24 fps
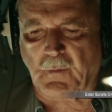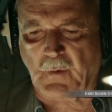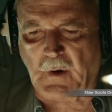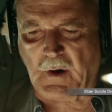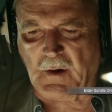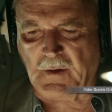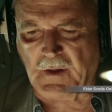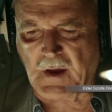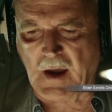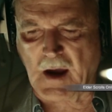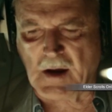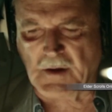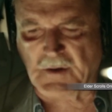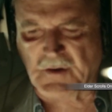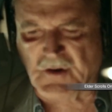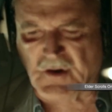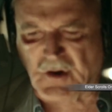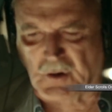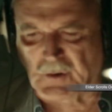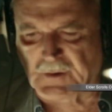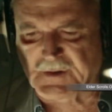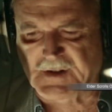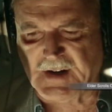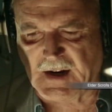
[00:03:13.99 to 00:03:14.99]
and John
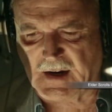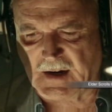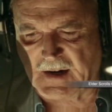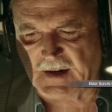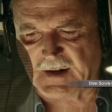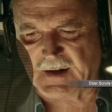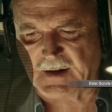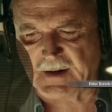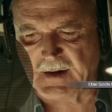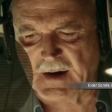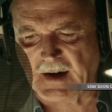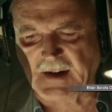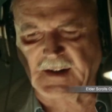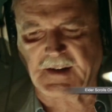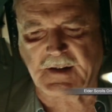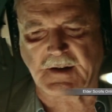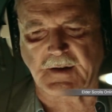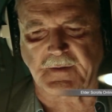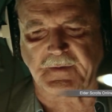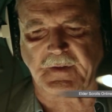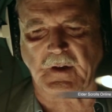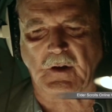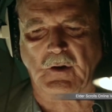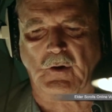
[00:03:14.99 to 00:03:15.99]
Cleese, who
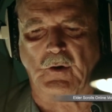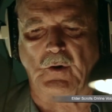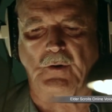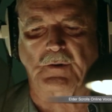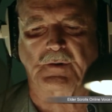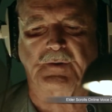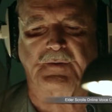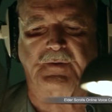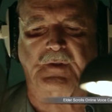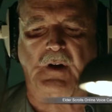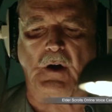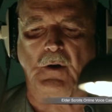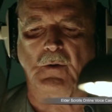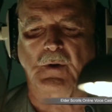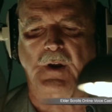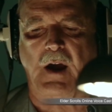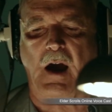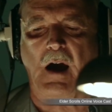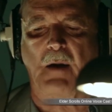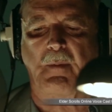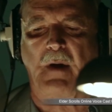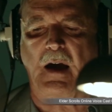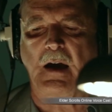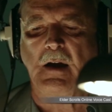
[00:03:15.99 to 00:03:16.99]
previously took a turn as your
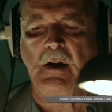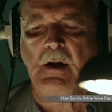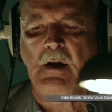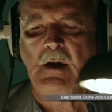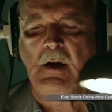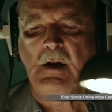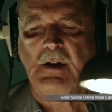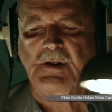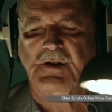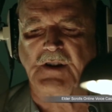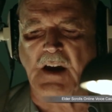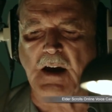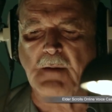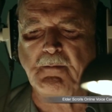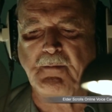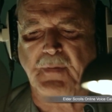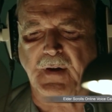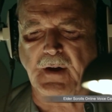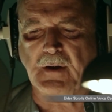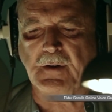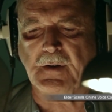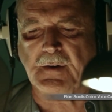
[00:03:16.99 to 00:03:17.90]
butler in Fable 3